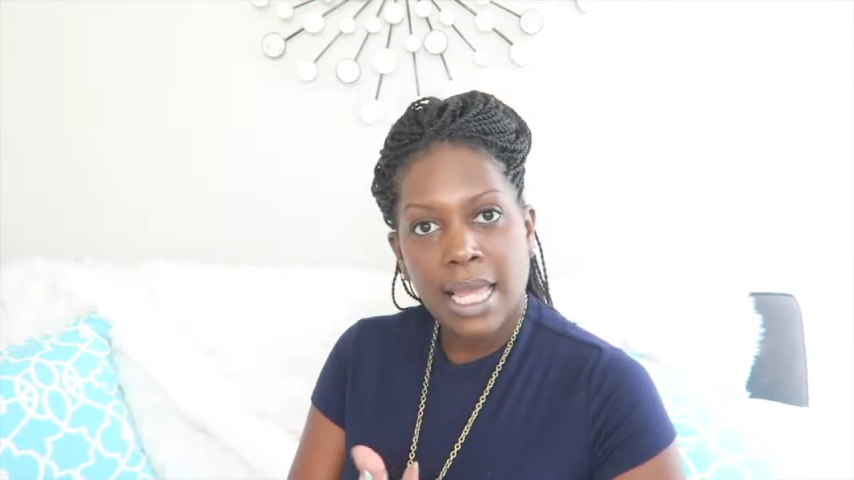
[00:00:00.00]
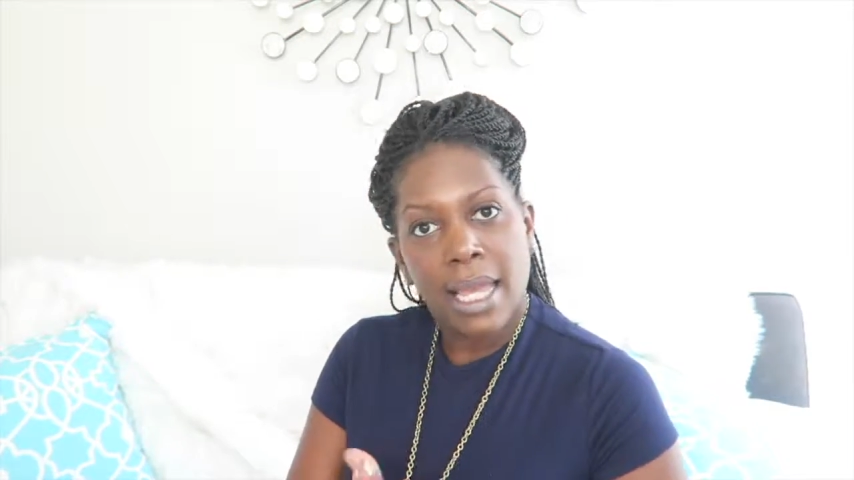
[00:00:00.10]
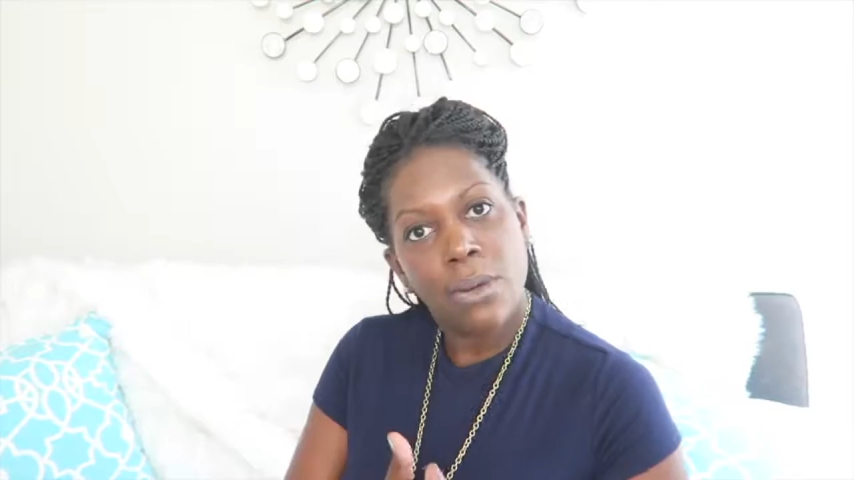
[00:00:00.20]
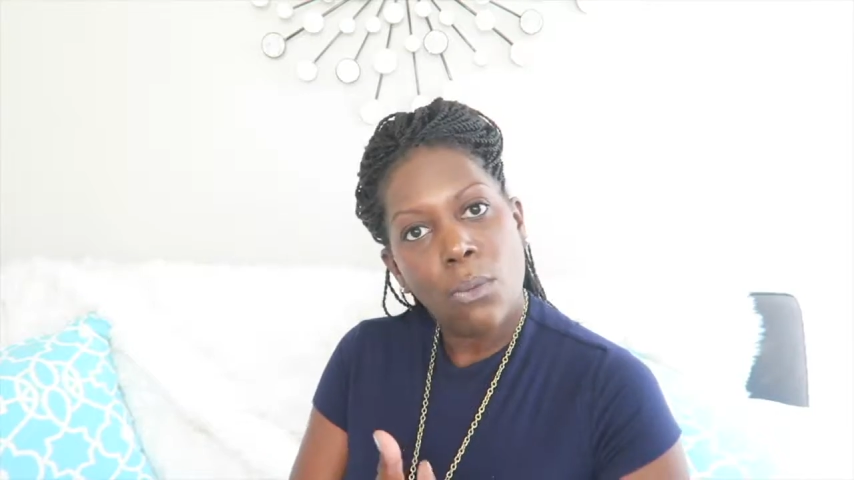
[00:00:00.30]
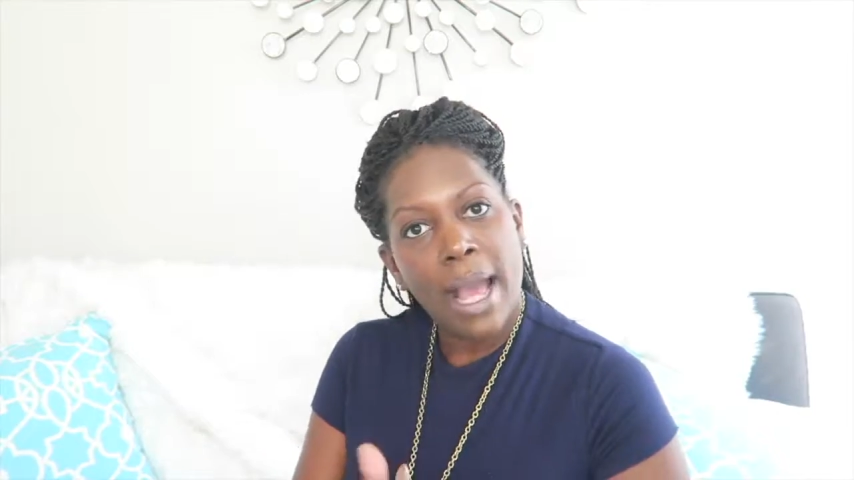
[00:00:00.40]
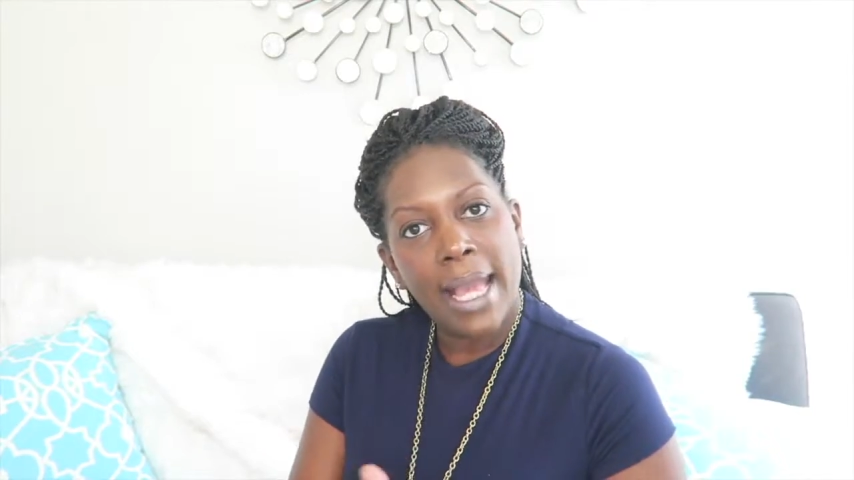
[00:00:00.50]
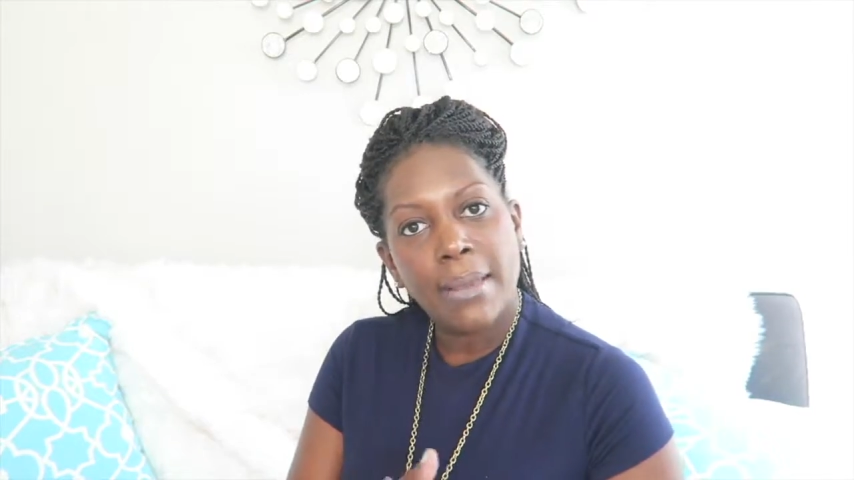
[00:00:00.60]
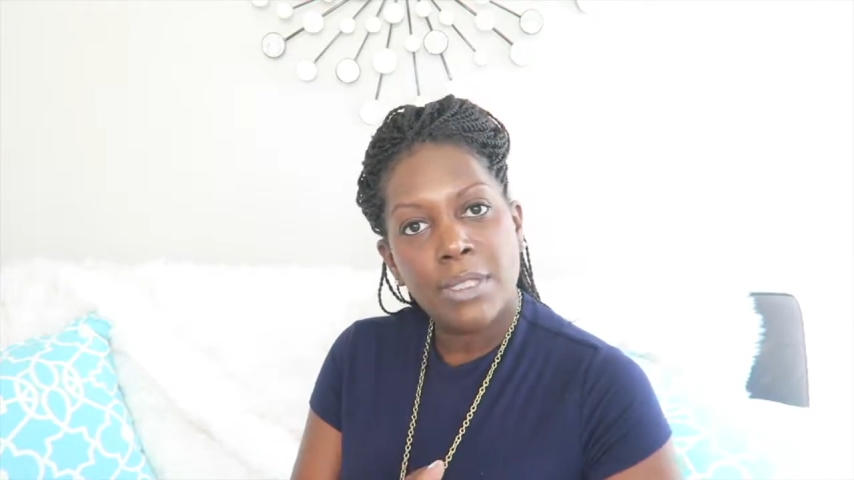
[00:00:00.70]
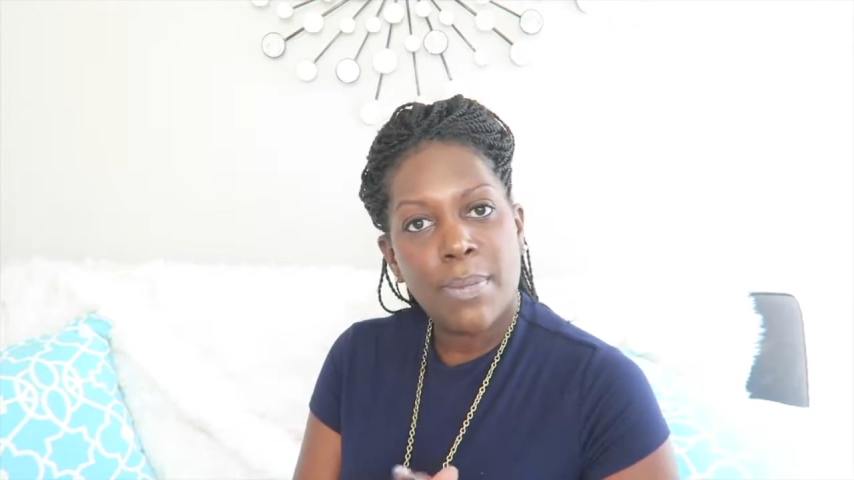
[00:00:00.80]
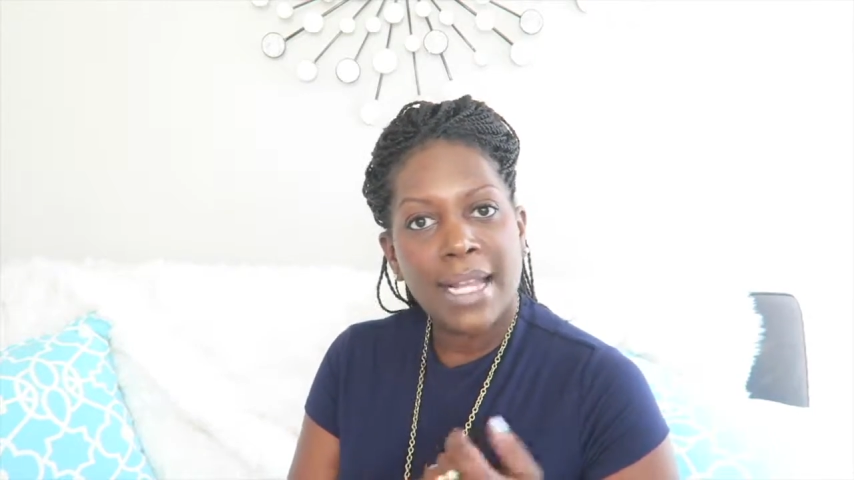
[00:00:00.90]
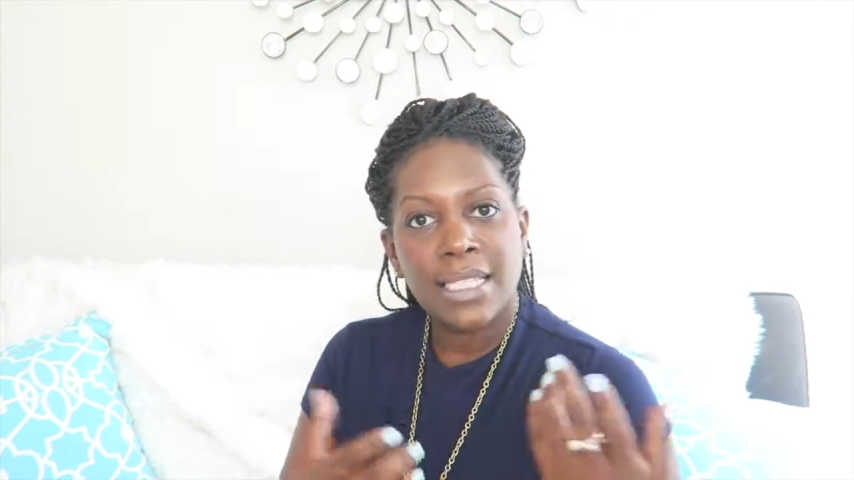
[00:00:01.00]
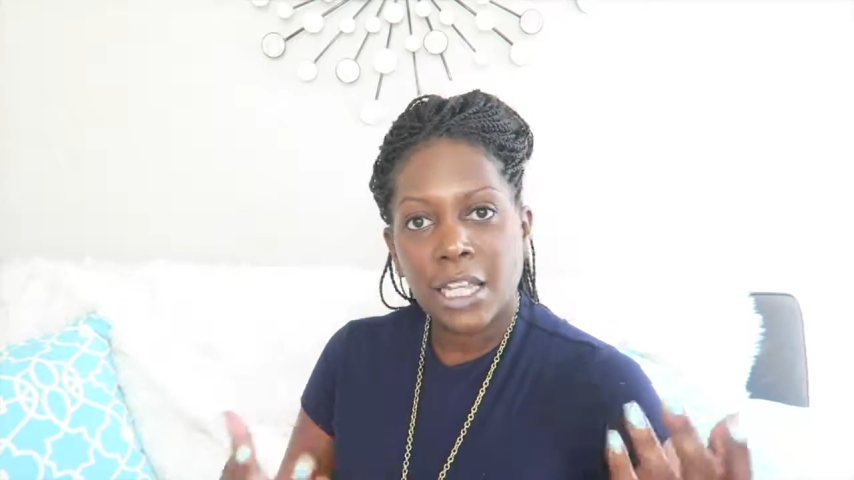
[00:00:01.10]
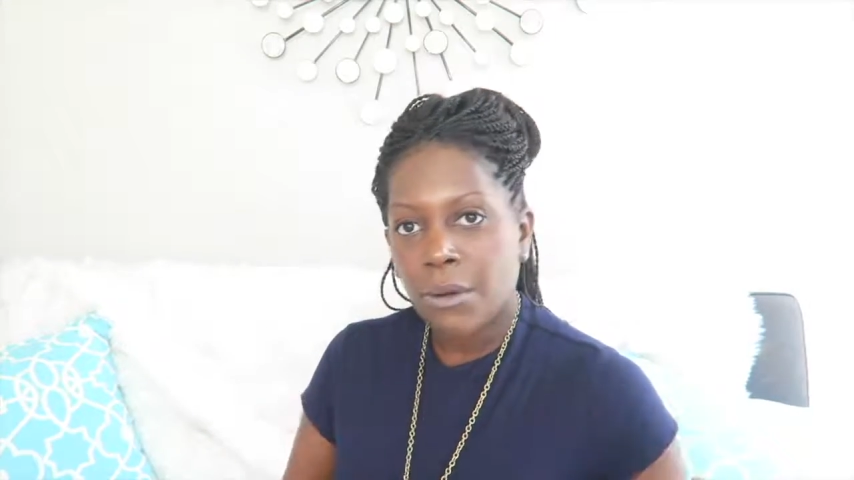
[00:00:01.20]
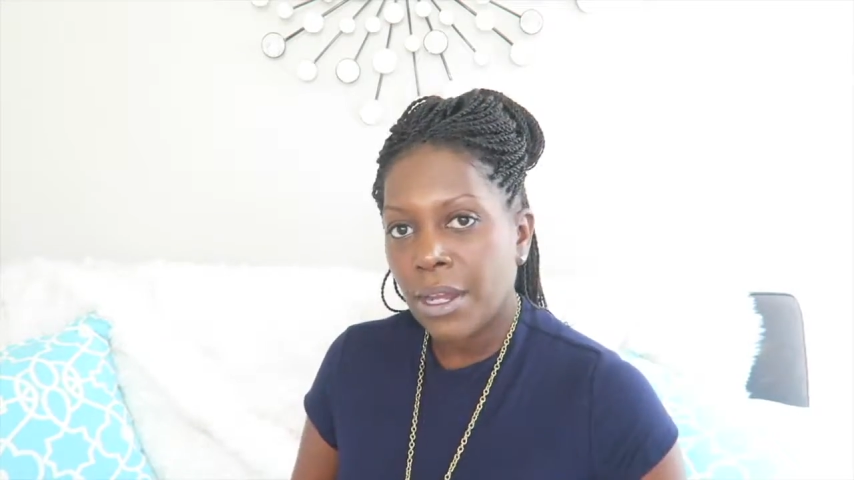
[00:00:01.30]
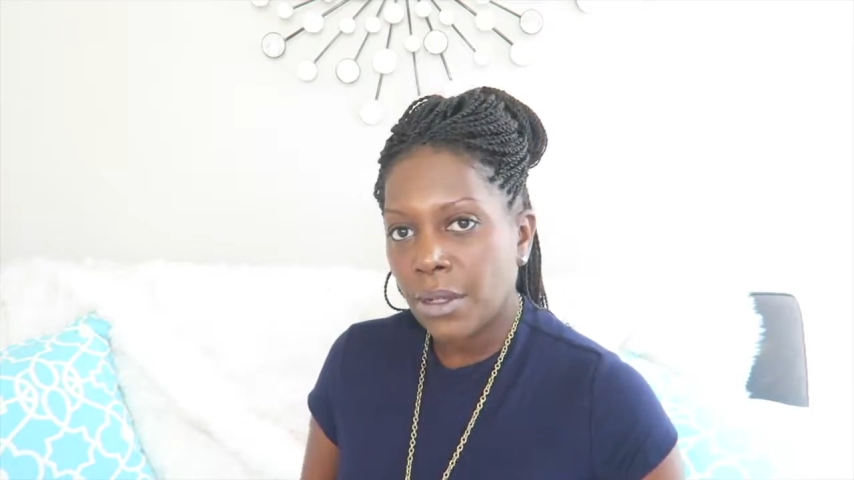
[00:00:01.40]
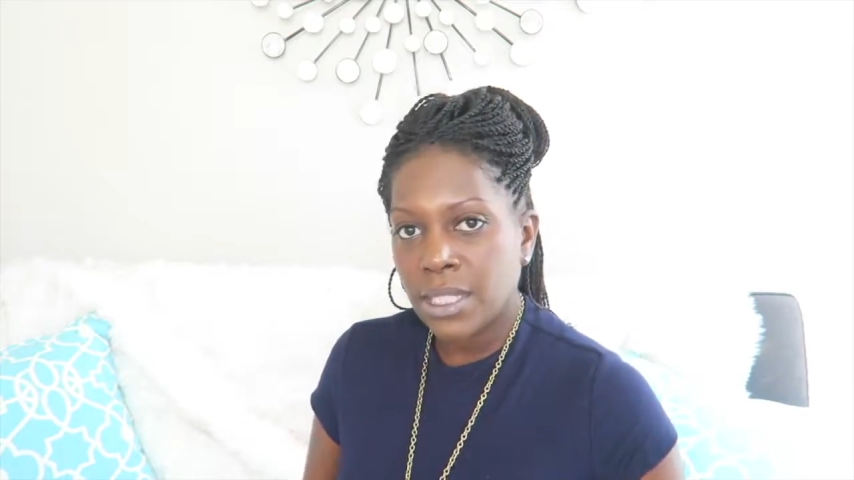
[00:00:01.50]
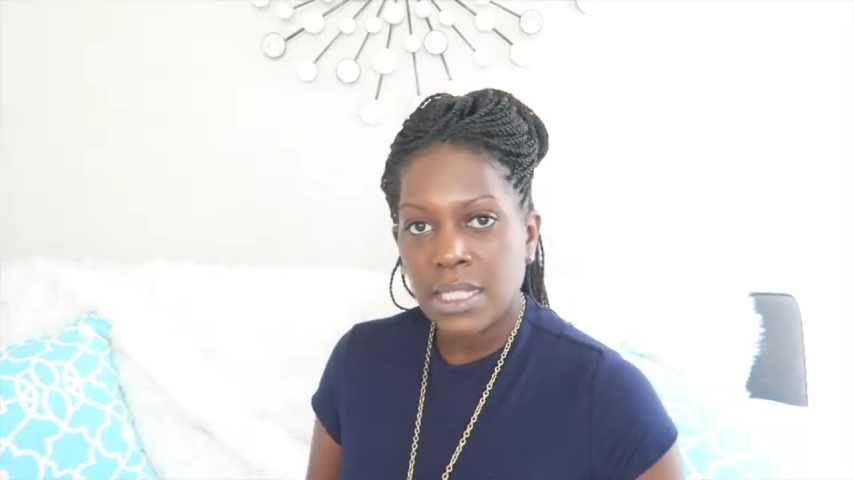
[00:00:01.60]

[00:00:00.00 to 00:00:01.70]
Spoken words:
hand wipes, bacterial